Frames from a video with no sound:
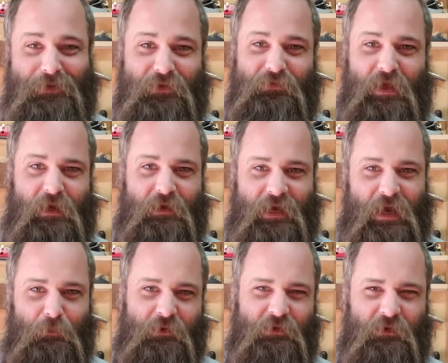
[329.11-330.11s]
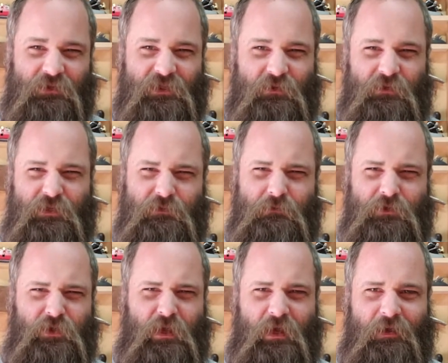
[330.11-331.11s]
If that happened also in
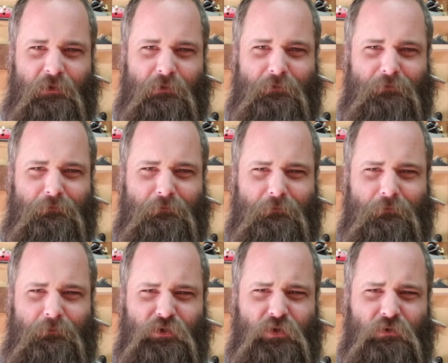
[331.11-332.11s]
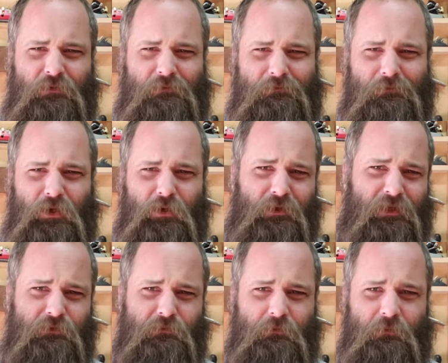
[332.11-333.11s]
July, June,
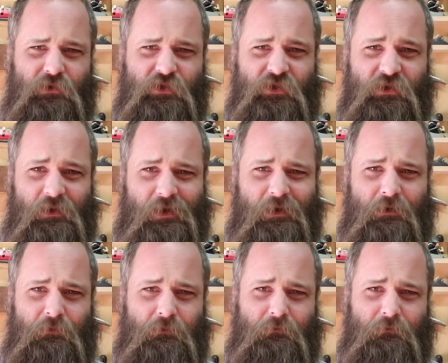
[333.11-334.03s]
early July.